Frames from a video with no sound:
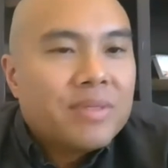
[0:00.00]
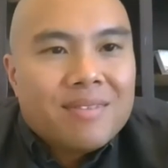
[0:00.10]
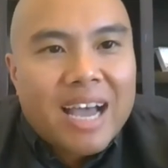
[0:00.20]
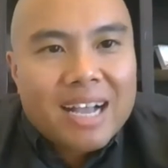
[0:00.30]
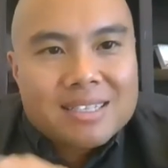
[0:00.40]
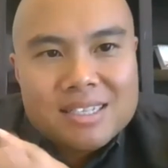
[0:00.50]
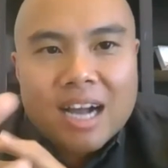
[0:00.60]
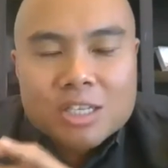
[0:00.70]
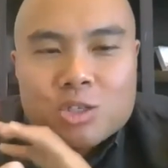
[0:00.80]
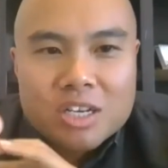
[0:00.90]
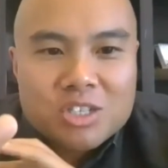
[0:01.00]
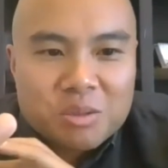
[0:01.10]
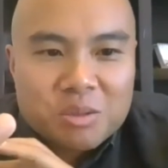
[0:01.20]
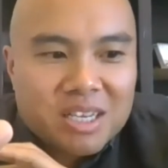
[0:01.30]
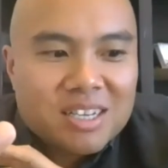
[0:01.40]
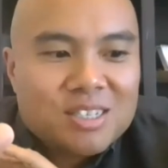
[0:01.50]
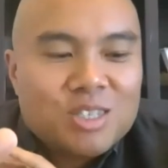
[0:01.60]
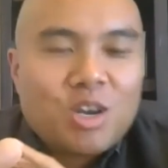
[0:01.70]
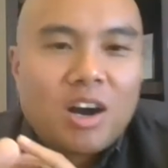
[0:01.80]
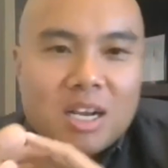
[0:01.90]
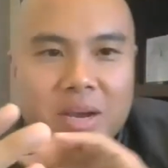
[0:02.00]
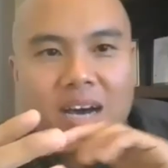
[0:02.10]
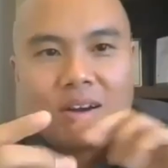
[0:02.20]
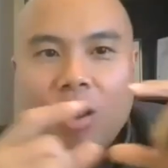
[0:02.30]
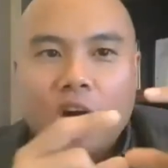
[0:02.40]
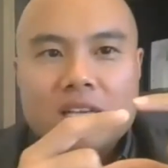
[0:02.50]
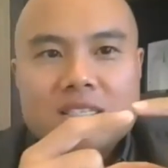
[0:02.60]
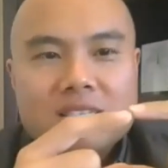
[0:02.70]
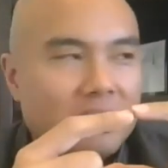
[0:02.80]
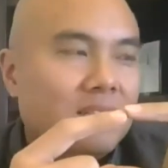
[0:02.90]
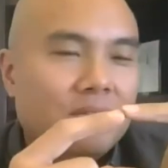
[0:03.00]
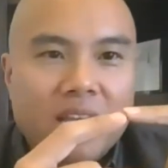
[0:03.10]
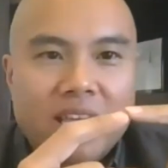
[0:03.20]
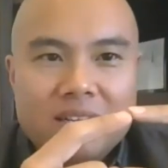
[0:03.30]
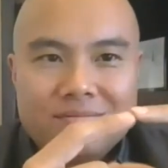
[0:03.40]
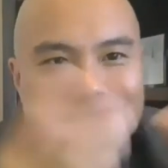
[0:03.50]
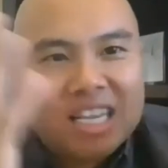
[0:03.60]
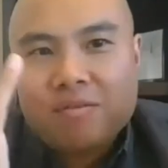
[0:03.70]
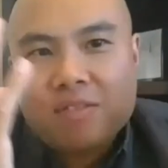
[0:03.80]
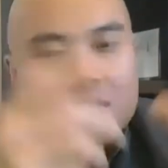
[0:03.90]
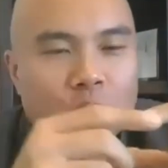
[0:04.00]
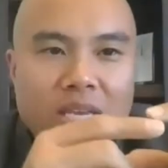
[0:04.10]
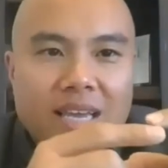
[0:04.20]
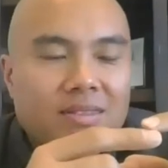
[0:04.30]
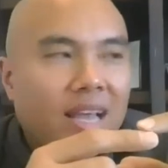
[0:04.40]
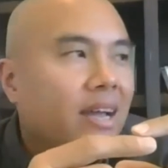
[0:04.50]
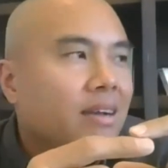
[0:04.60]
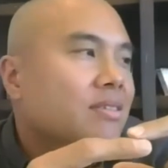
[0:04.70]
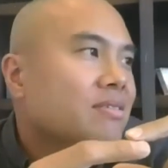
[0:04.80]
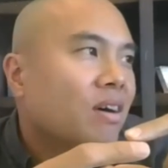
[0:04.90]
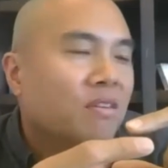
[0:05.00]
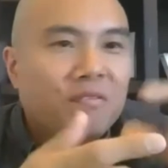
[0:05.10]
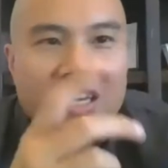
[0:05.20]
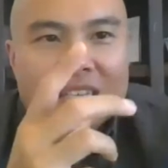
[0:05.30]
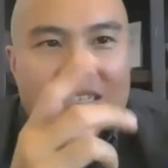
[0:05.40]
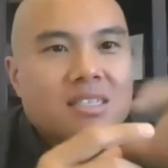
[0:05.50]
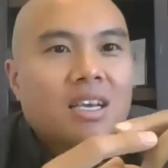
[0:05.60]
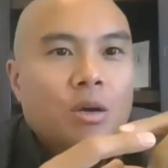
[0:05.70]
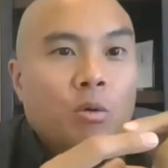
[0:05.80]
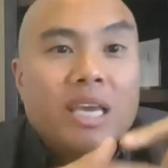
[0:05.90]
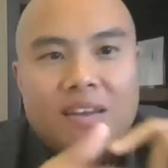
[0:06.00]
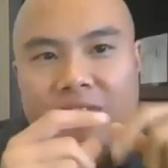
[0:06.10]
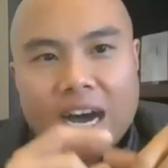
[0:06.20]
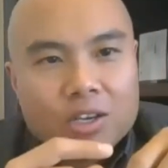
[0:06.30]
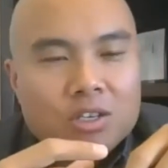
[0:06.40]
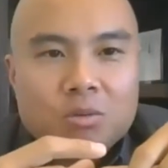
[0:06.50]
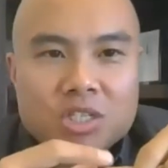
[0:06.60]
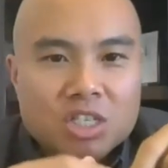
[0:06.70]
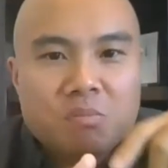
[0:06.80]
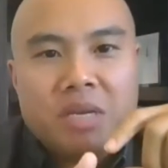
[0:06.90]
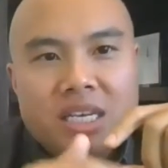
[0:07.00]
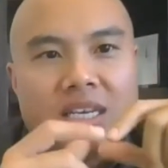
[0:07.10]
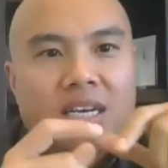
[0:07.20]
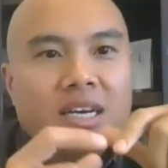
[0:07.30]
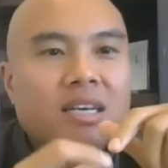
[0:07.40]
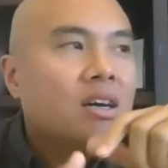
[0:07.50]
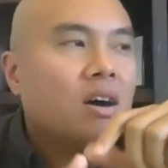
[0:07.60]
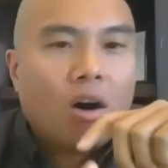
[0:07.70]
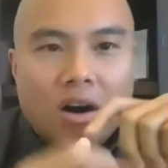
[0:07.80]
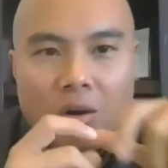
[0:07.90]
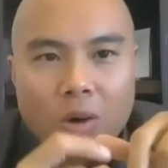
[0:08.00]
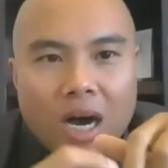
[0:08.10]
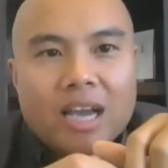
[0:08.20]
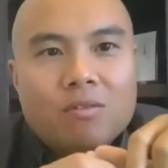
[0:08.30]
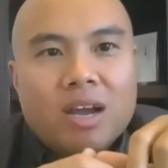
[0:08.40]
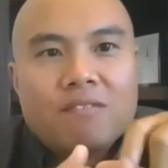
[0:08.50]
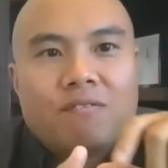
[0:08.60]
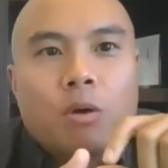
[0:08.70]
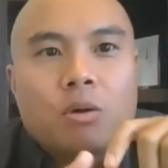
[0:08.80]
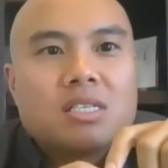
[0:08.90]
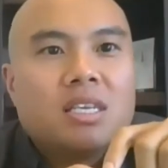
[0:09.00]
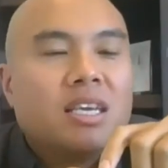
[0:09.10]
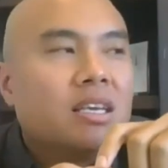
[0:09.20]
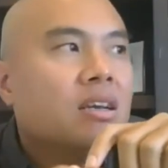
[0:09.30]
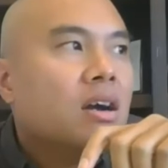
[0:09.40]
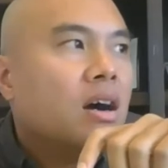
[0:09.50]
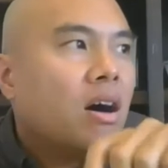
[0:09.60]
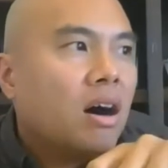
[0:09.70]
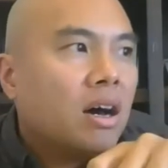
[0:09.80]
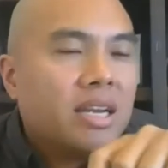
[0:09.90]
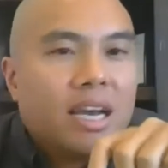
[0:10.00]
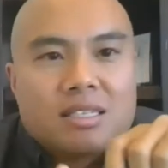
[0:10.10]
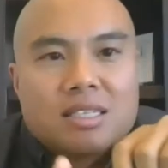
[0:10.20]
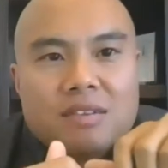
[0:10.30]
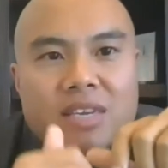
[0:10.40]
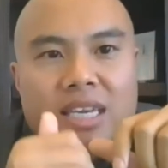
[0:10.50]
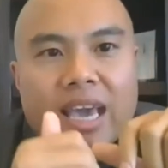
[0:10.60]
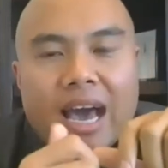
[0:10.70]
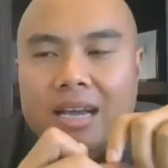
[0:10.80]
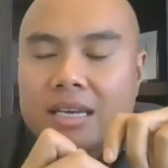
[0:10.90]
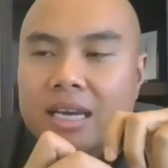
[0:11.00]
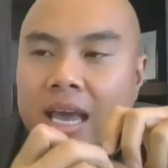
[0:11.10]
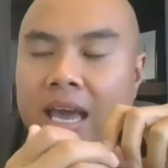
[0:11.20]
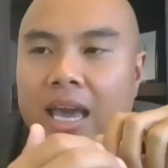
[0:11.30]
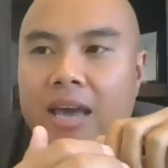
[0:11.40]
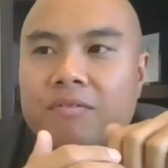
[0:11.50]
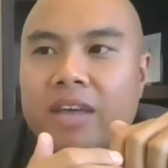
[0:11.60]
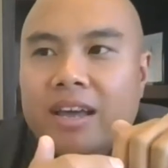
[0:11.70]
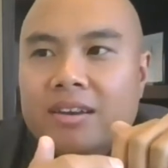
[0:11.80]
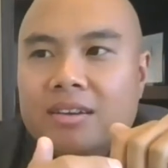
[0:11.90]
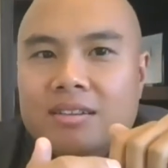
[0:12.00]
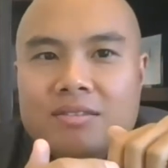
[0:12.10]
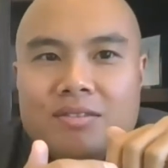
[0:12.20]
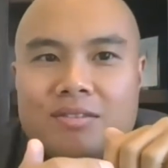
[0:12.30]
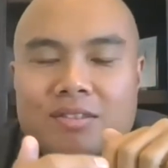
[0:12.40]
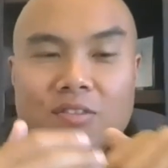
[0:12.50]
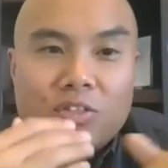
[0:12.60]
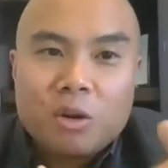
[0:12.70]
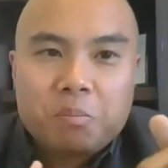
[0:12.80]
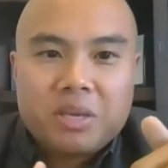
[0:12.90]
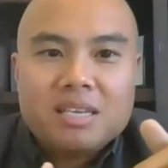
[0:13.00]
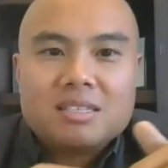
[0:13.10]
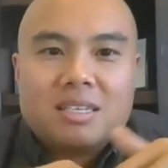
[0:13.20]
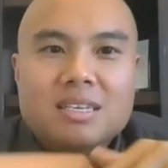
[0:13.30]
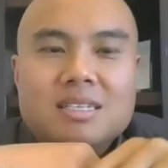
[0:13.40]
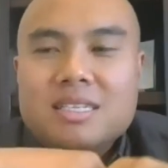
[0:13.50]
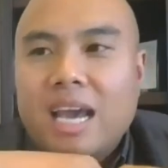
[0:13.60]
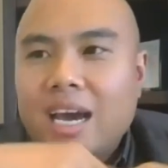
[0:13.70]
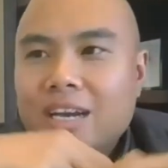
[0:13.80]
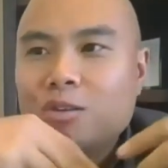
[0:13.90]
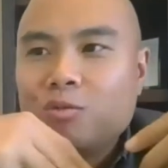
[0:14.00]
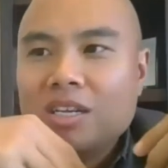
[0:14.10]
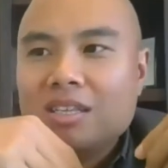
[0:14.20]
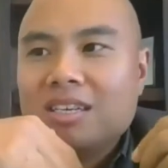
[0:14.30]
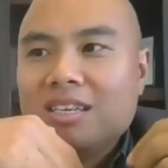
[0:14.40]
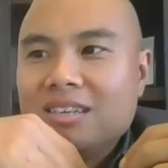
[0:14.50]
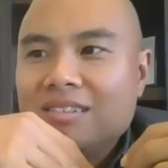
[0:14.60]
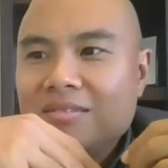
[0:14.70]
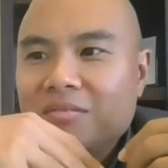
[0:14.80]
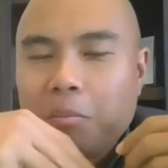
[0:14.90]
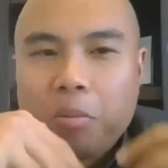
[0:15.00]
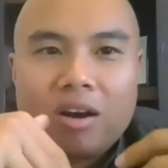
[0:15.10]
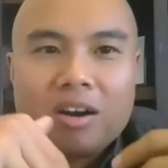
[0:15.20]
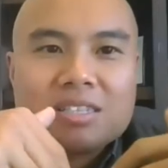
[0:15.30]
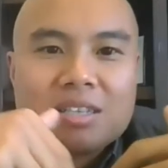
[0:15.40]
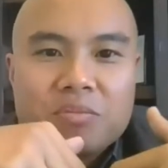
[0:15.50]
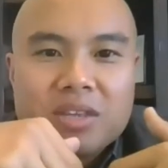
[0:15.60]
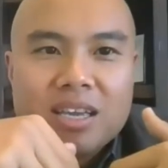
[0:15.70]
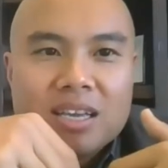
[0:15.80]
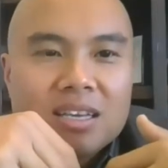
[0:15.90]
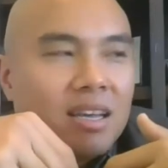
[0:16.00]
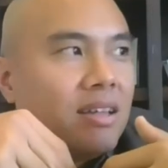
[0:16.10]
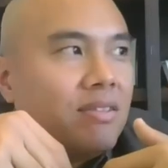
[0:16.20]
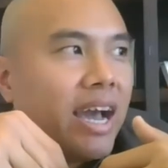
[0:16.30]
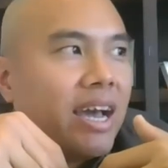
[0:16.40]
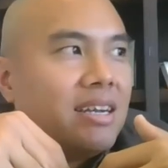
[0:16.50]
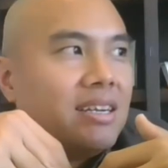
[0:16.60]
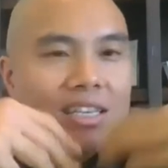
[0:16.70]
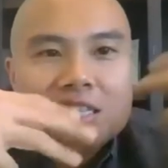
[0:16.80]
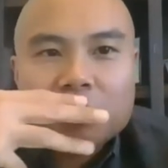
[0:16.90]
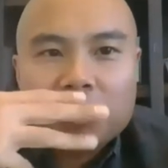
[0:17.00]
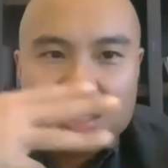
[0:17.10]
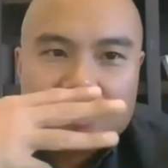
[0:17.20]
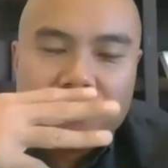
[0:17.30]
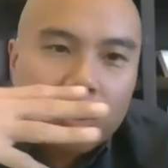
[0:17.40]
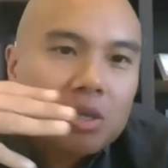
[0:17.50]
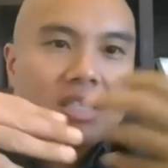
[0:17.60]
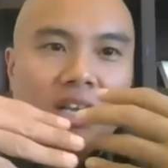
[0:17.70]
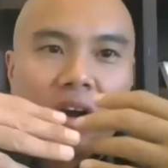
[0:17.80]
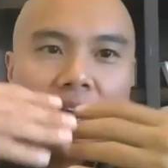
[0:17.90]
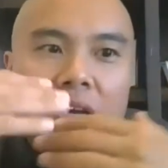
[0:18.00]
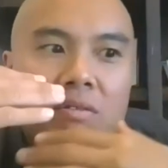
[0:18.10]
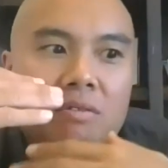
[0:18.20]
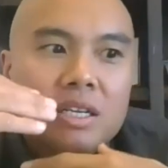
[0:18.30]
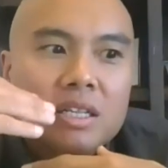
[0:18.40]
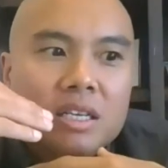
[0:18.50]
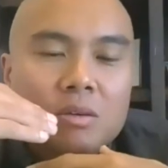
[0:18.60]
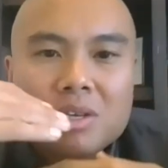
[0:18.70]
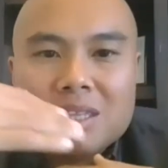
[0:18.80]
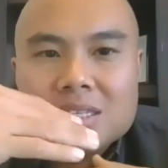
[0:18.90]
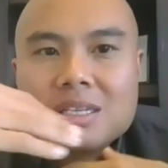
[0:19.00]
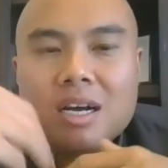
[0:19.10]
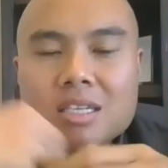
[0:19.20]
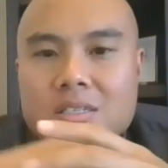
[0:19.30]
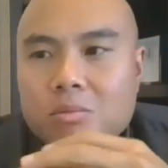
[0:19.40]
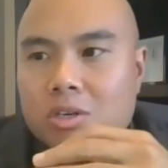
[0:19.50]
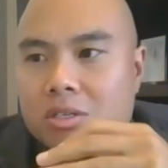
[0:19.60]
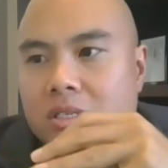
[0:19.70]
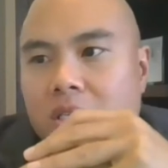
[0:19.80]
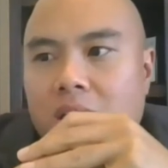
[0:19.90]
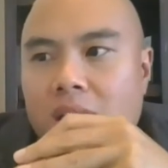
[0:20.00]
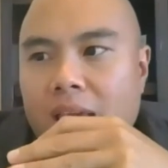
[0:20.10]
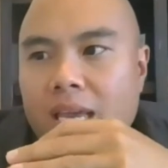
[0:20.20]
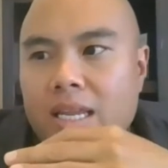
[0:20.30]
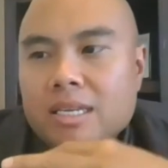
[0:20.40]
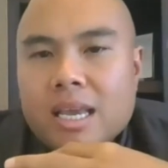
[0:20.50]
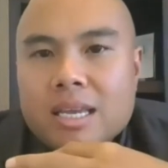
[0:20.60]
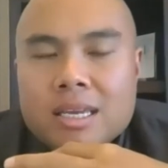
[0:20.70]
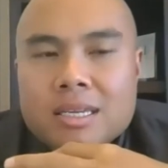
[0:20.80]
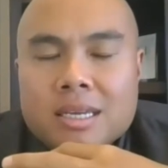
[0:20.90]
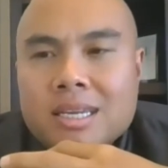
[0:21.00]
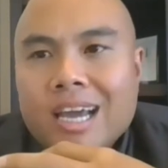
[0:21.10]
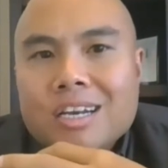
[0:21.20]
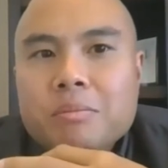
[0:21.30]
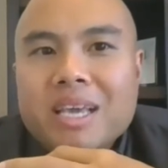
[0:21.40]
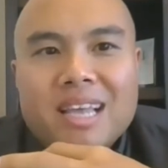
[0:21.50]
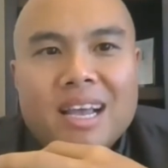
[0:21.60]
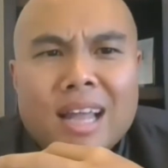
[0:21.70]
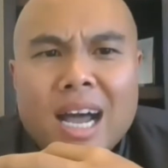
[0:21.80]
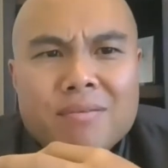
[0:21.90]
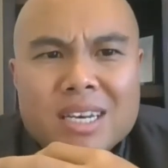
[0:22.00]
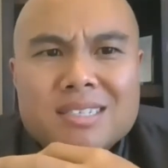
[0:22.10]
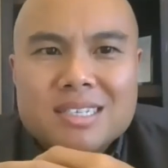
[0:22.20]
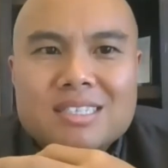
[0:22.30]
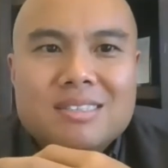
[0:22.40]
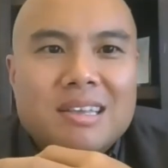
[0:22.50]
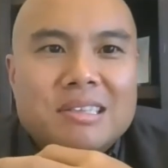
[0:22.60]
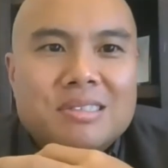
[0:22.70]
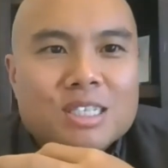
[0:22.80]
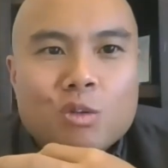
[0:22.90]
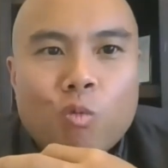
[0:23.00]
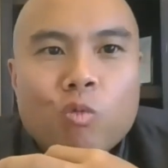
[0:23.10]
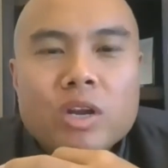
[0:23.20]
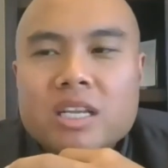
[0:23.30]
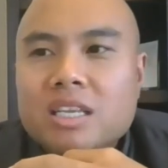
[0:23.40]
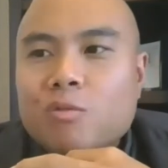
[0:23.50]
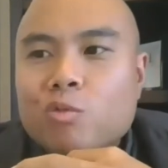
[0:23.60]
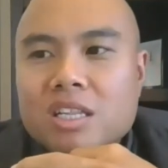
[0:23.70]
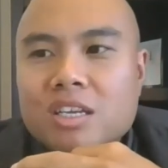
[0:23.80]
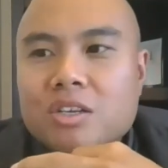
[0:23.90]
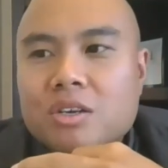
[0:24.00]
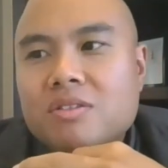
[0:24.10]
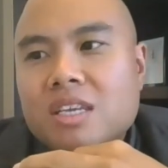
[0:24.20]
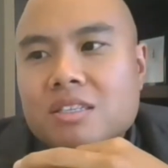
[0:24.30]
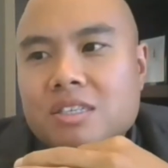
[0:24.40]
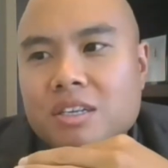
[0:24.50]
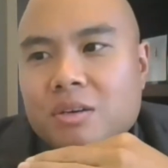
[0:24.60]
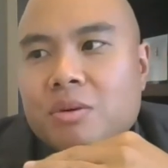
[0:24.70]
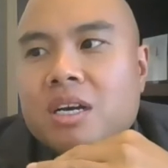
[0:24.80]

that's non-traditional because you talk about cost, right? Savings, we get that on fees. We get value, which is media ROI, right? Focusing on LTV CAC. And then the third piece is how do you really a part of something that Intuit is focusing on really with its customers and how do you make that live? And it's just a really, really good thing to do.